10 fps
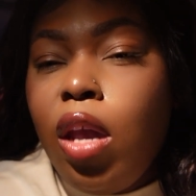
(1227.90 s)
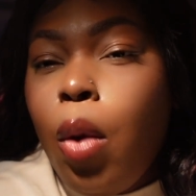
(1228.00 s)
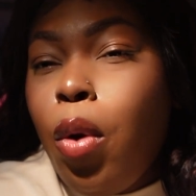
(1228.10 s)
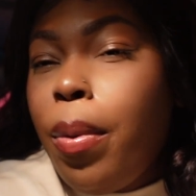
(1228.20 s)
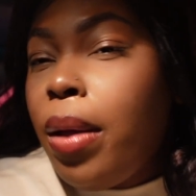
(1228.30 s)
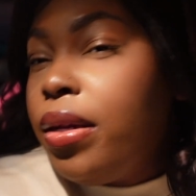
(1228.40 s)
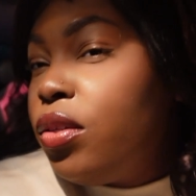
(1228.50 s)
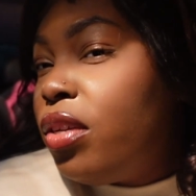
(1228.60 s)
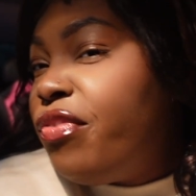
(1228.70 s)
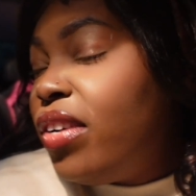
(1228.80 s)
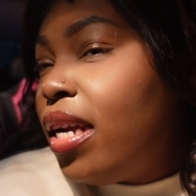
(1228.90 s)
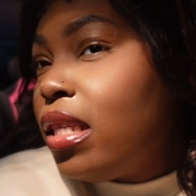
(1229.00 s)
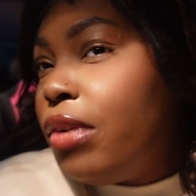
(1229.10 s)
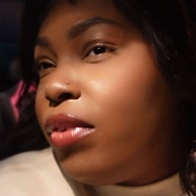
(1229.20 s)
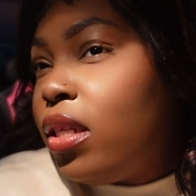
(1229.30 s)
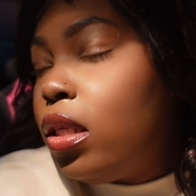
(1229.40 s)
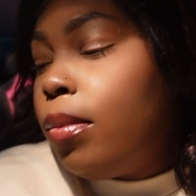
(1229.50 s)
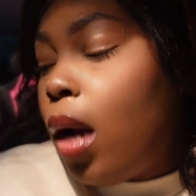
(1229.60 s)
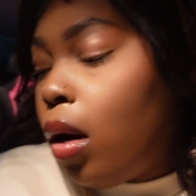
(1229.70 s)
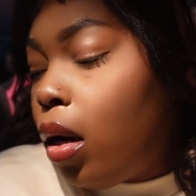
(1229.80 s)
we'll probably do some fun activities
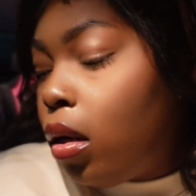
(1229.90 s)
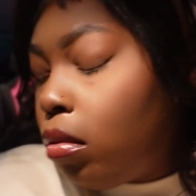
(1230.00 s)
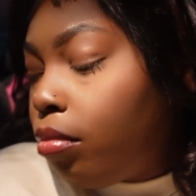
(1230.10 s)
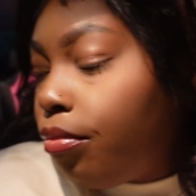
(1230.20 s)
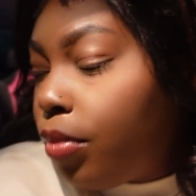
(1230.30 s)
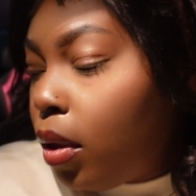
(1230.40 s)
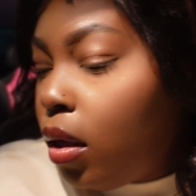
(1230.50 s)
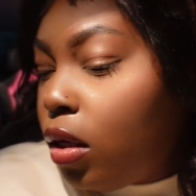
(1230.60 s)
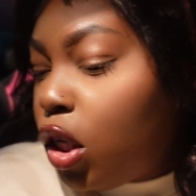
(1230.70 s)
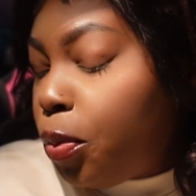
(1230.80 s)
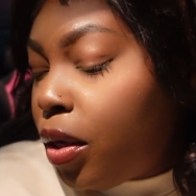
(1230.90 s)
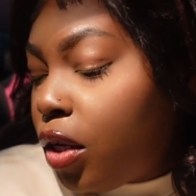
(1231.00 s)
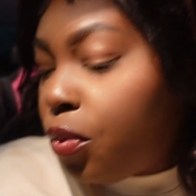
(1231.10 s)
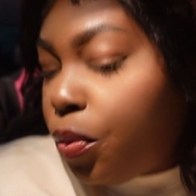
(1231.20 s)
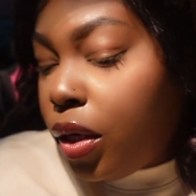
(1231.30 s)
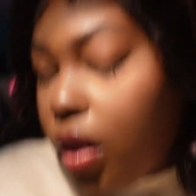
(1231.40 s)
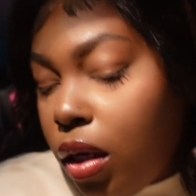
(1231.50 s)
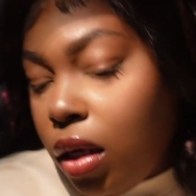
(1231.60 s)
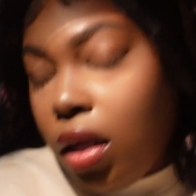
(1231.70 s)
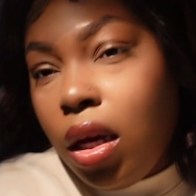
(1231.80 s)
tomorrow just because
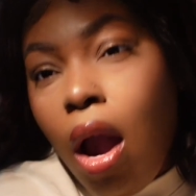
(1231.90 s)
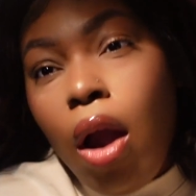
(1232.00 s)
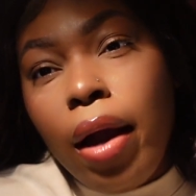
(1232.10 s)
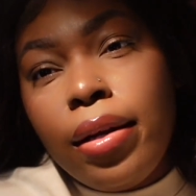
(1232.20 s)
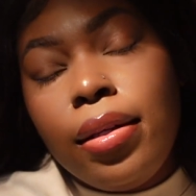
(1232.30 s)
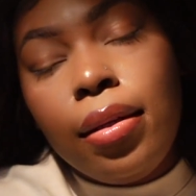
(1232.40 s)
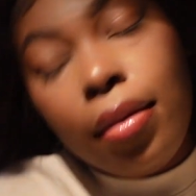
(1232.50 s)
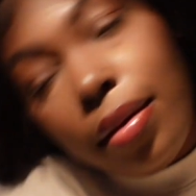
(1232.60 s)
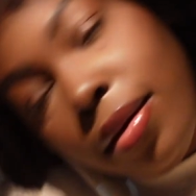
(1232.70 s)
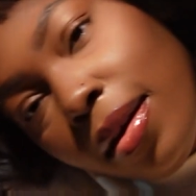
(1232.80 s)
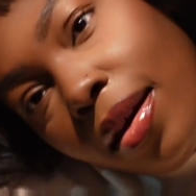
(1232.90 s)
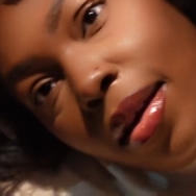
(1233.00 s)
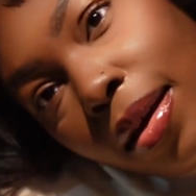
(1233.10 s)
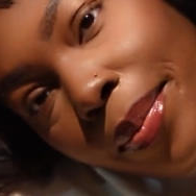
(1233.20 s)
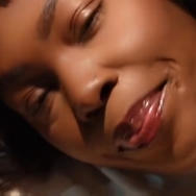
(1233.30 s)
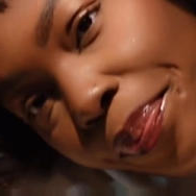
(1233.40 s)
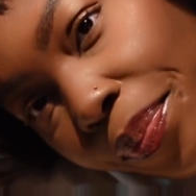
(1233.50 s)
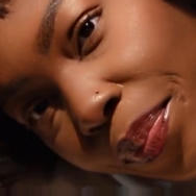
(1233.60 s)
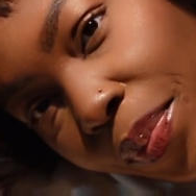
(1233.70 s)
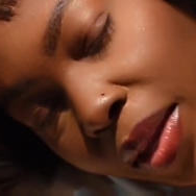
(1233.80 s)
we aren't
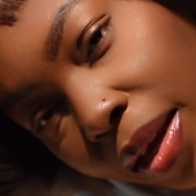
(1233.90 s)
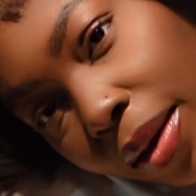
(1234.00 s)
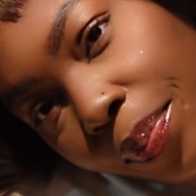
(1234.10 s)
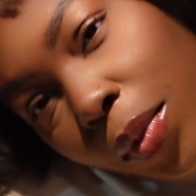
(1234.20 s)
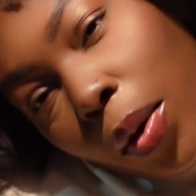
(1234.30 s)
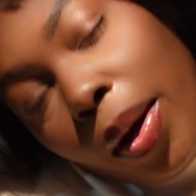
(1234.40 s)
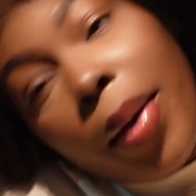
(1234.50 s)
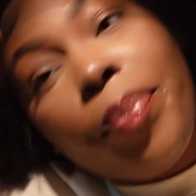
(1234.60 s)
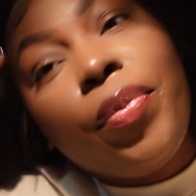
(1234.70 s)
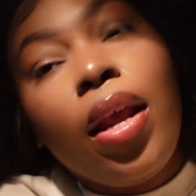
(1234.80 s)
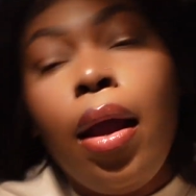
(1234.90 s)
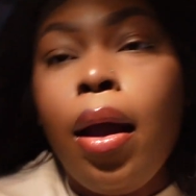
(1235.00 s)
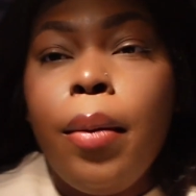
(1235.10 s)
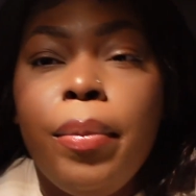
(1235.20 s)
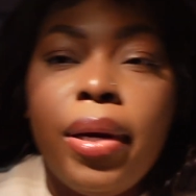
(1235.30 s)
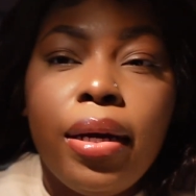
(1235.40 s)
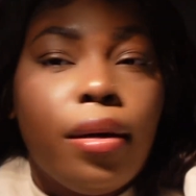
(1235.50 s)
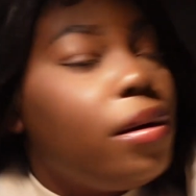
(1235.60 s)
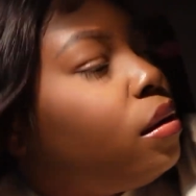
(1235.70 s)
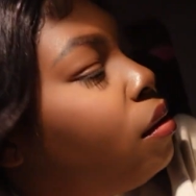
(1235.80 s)
yeah okay but
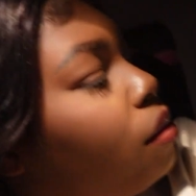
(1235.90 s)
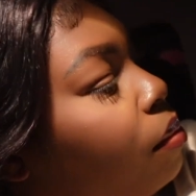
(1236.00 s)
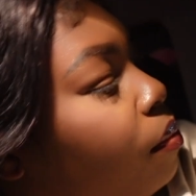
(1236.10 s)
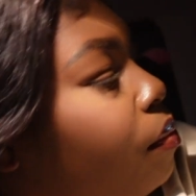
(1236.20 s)
um